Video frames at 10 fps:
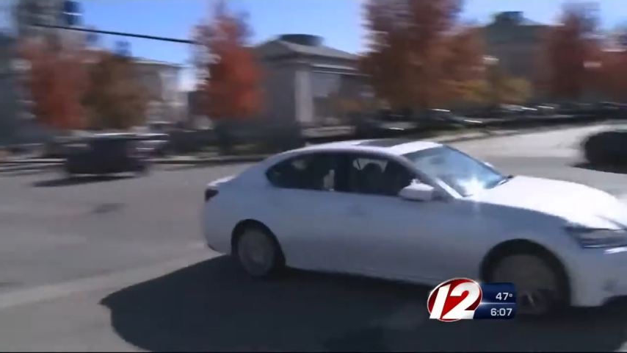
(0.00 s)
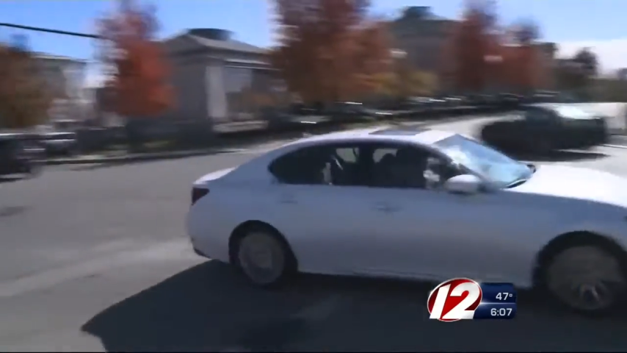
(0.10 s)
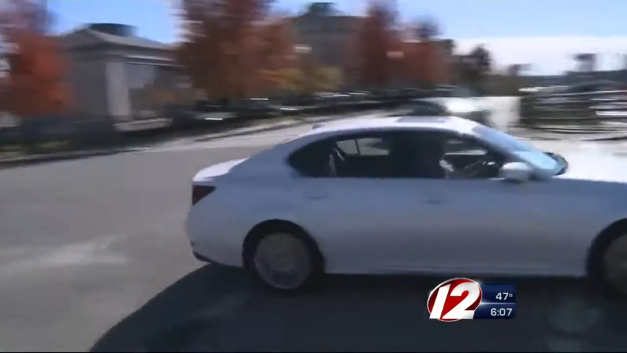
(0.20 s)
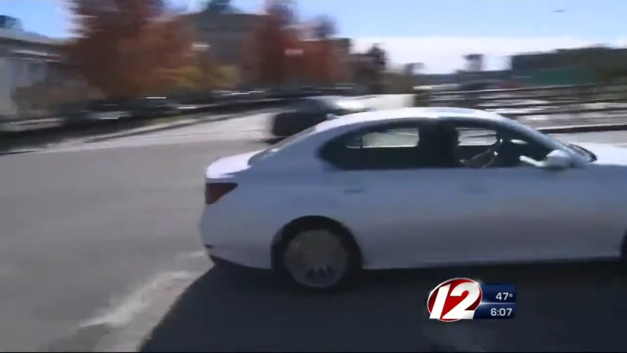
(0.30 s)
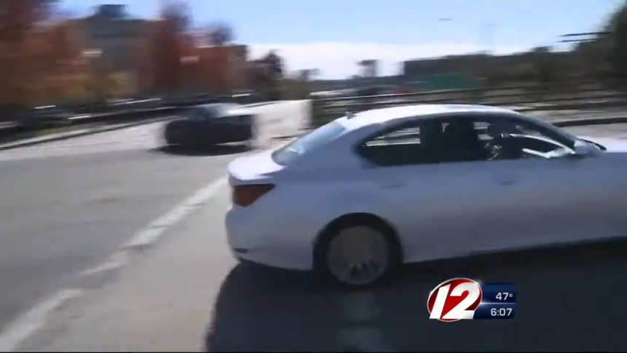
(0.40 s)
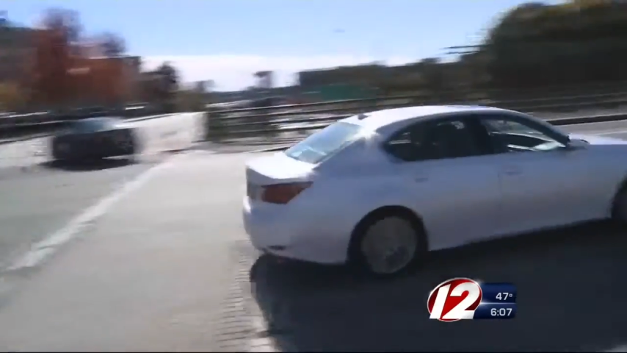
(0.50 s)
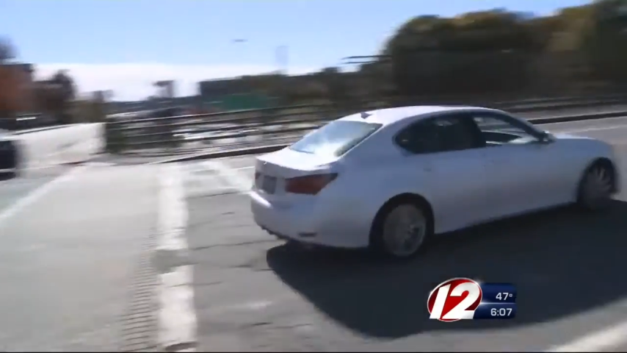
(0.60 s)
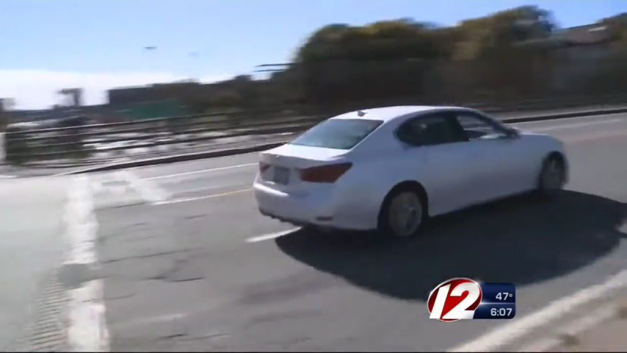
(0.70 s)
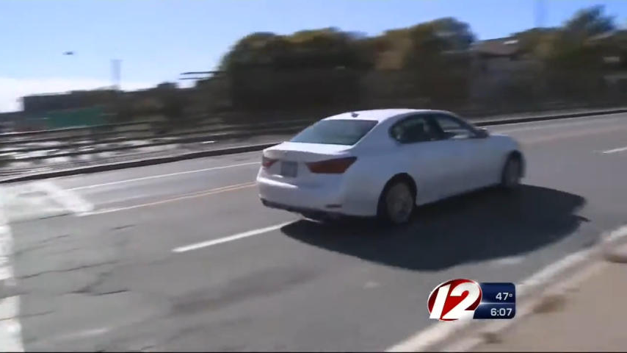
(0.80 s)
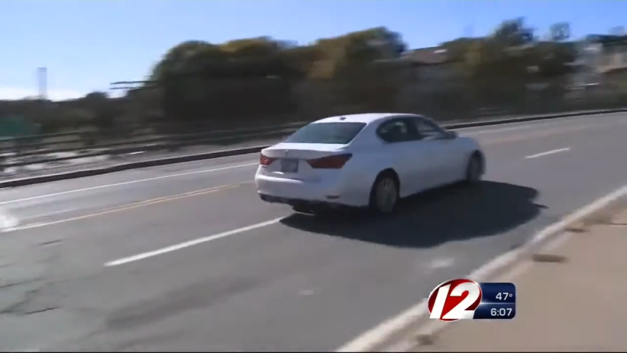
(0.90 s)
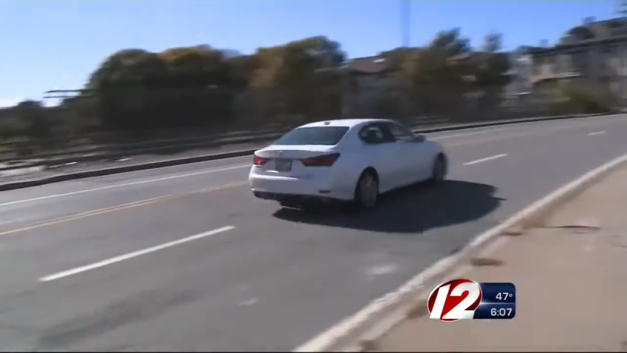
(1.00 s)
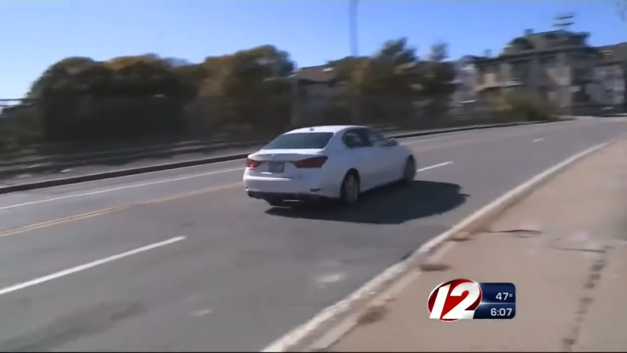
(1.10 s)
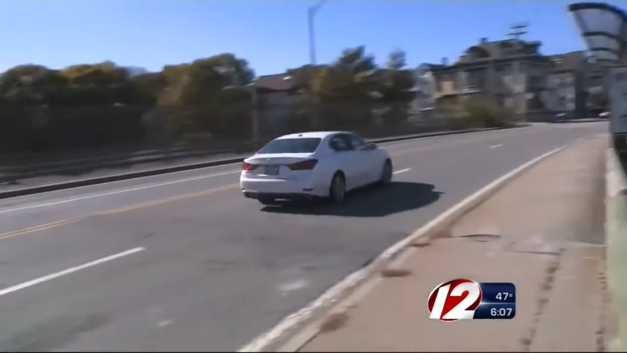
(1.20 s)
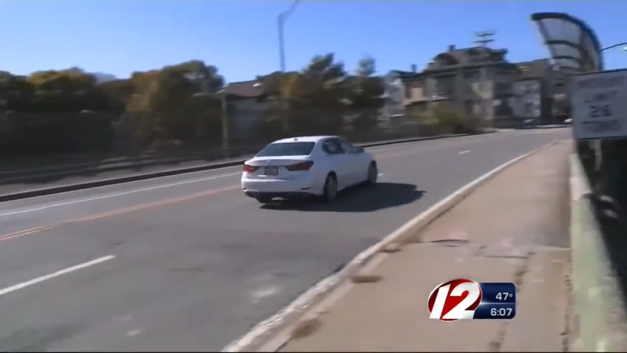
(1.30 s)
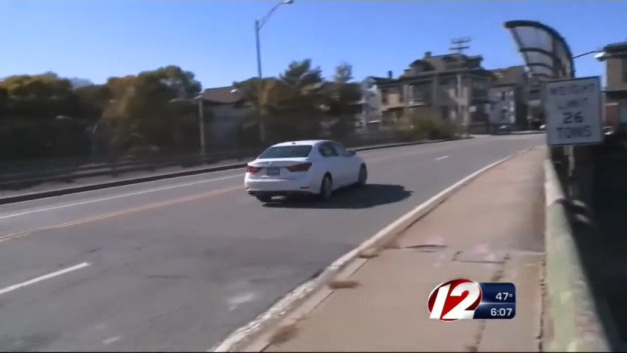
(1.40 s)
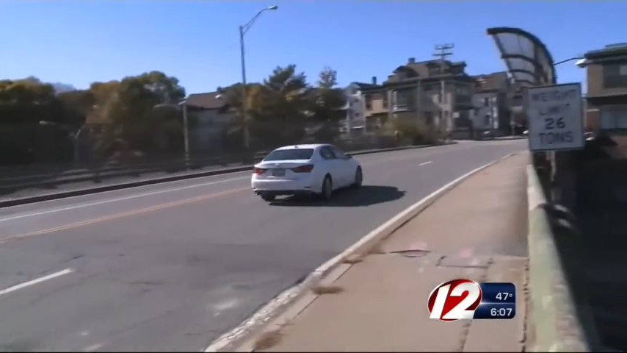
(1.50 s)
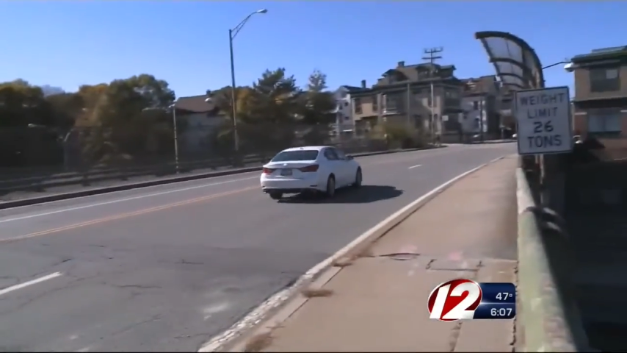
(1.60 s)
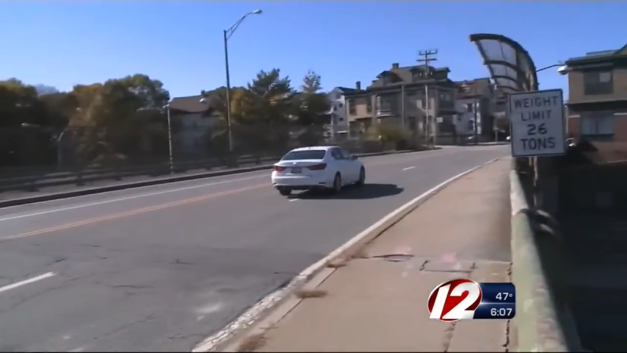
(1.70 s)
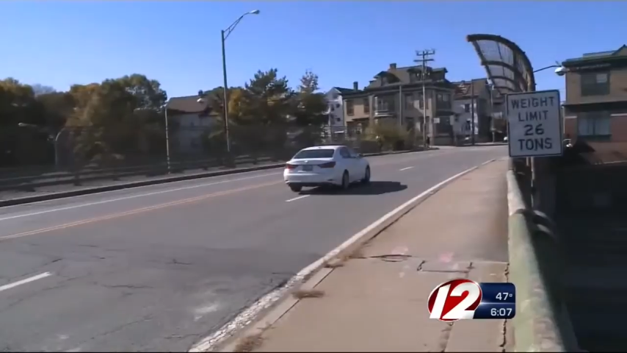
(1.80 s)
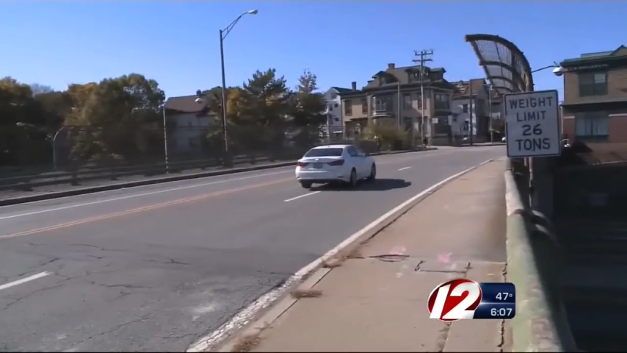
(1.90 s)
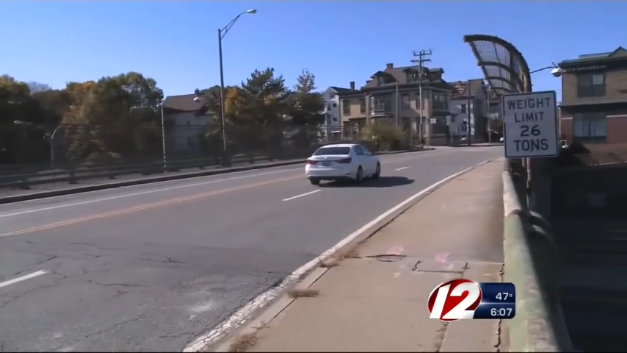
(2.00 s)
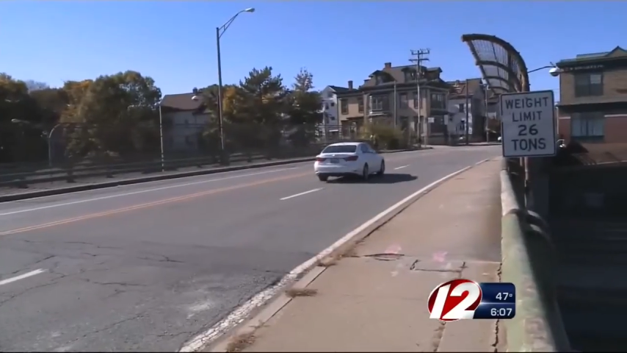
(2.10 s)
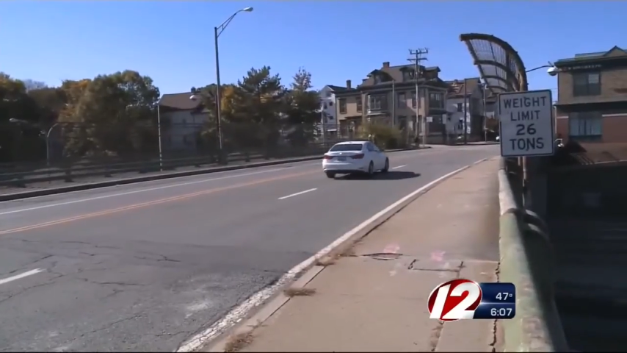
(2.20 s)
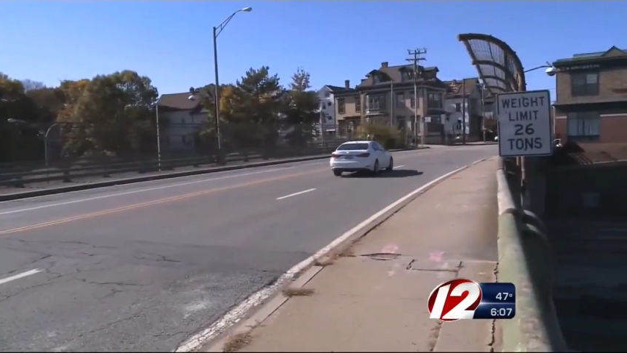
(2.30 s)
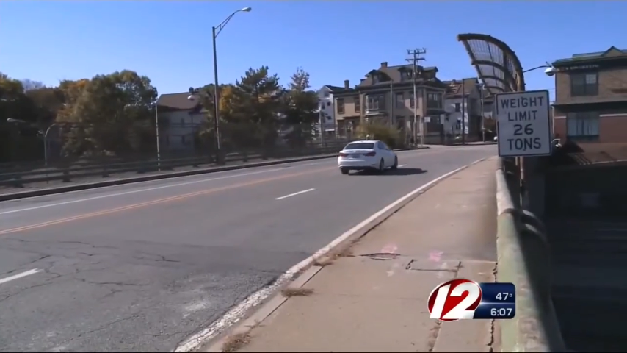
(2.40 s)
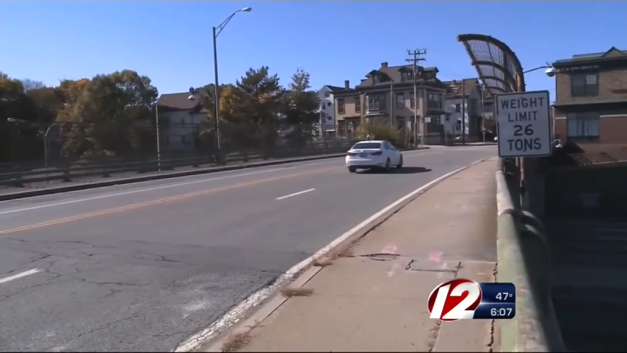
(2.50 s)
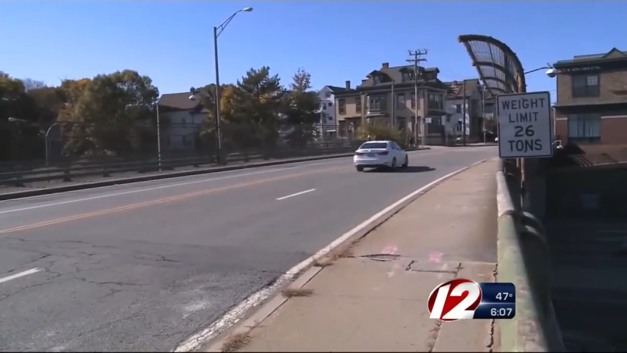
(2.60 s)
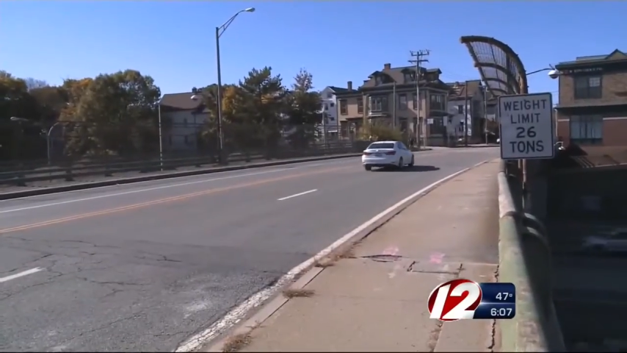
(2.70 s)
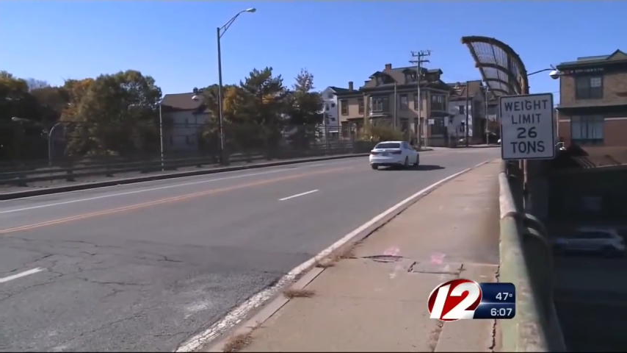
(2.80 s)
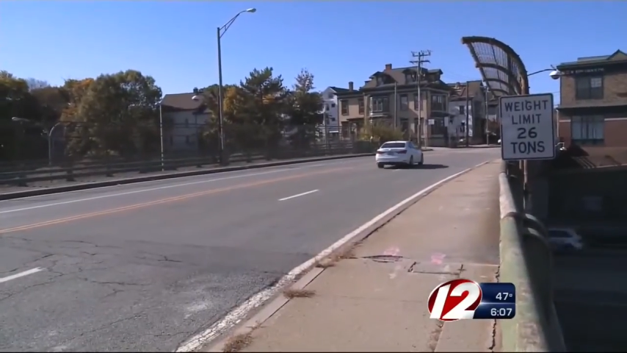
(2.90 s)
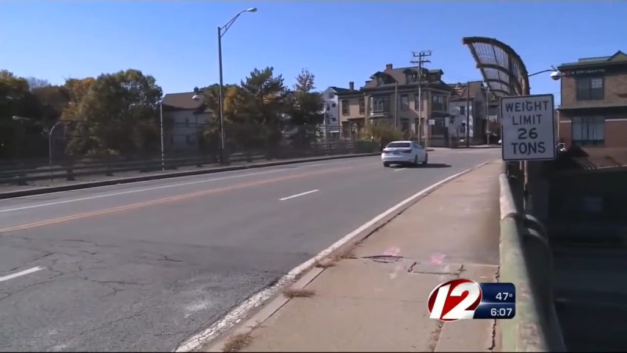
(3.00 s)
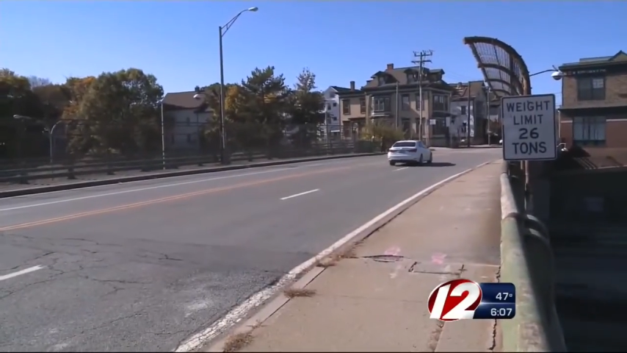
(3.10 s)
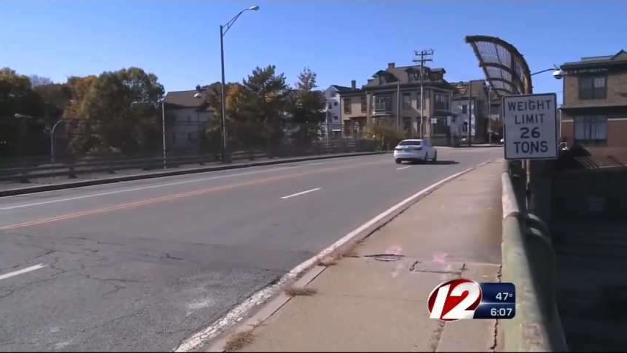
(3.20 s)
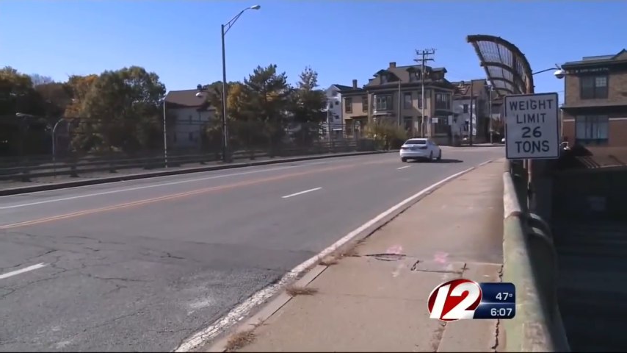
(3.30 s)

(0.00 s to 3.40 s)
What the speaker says: [unreadable: no face in view]